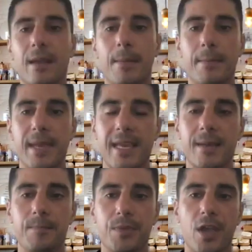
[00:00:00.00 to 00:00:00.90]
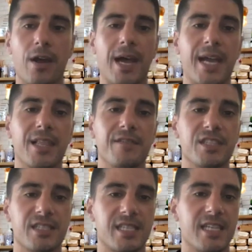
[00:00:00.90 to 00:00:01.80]
me on
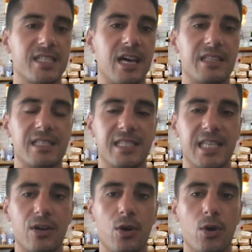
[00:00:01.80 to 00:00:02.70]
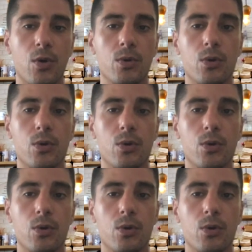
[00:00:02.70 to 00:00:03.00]
ilovesuccess.co,